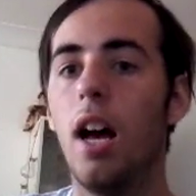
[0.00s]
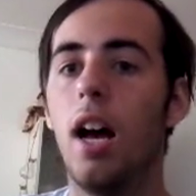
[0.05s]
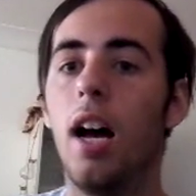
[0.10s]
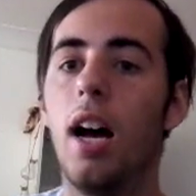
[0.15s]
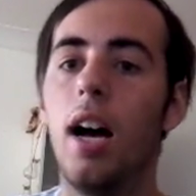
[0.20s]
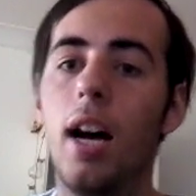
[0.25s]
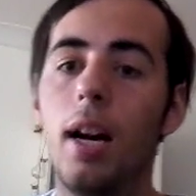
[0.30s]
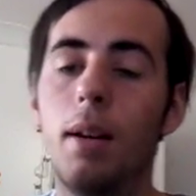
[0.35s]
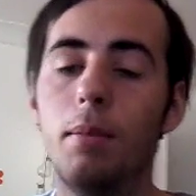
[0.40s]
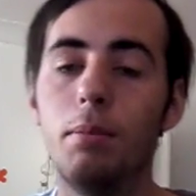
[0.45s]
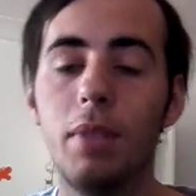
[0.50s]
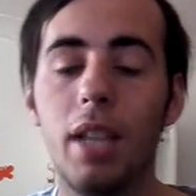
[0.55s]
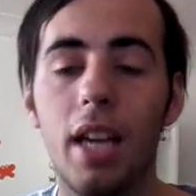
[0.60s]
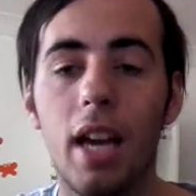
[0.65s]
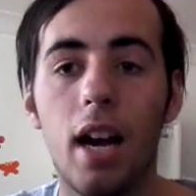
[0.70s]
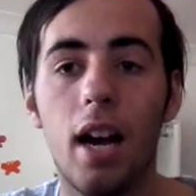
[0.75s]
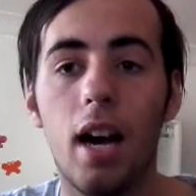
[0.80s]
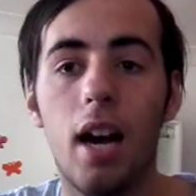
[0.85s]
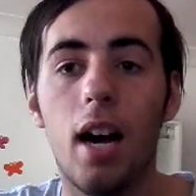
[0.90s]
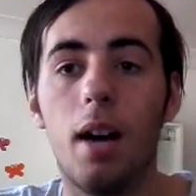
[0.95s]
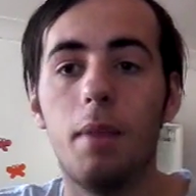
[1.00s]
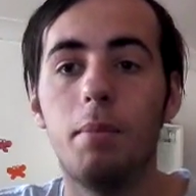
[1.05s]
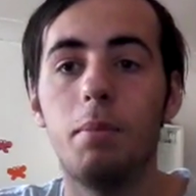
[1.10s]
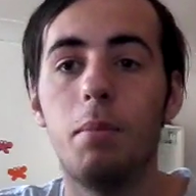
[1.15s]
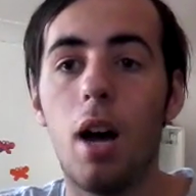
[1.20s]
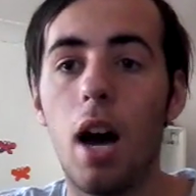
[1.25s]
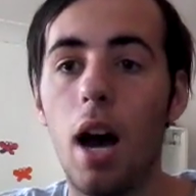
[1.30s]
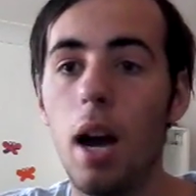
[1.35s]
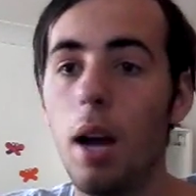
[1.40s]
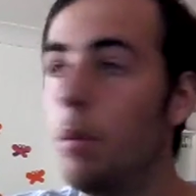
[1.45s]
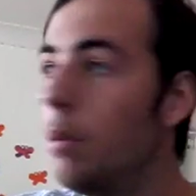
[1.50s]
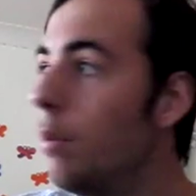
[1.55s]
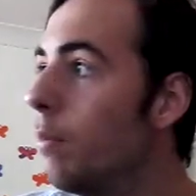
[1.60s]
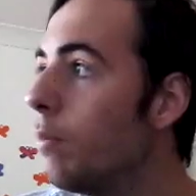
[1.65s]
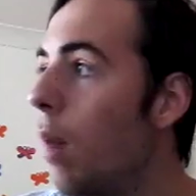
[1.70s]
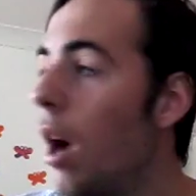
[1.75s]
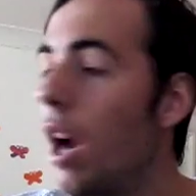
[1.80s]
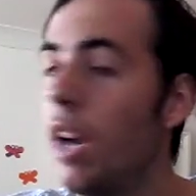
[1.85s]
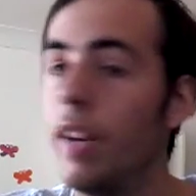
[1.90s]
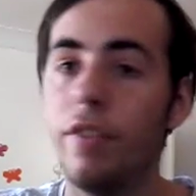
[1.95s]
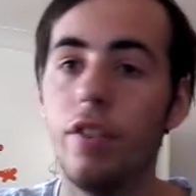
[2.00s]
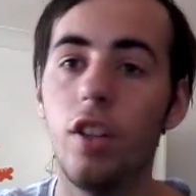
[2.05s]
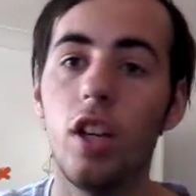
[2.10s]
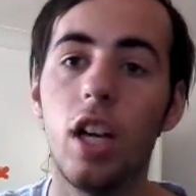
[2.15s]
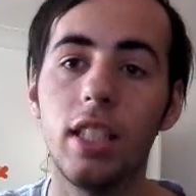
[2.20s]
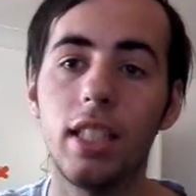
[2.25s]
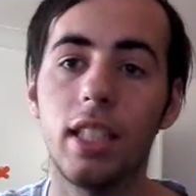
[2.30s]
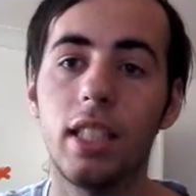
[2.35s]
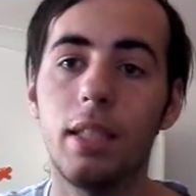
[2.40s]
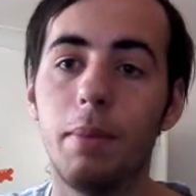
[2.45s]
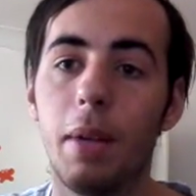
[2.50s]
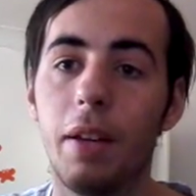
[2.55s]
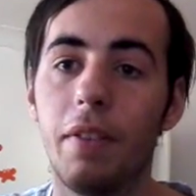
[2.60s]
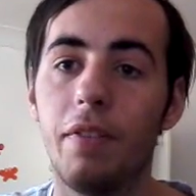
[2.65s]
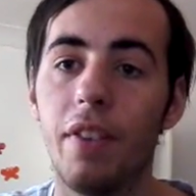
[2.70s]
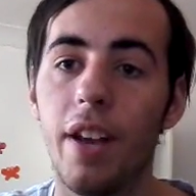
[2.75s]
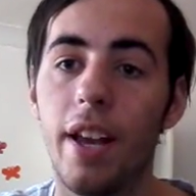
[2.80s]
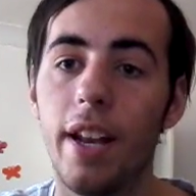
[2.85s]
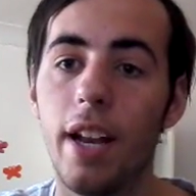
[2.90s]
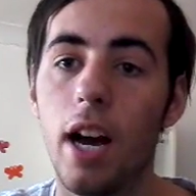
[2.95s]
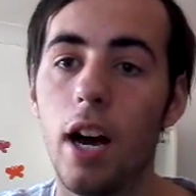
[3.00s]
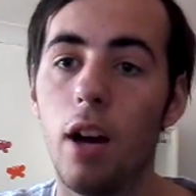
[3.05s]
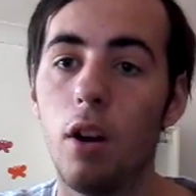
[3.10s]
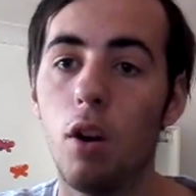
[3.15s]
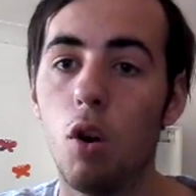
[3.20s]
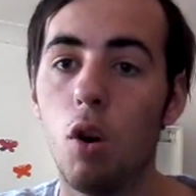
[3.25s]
I wouldn't mind if you guys actually made fan art.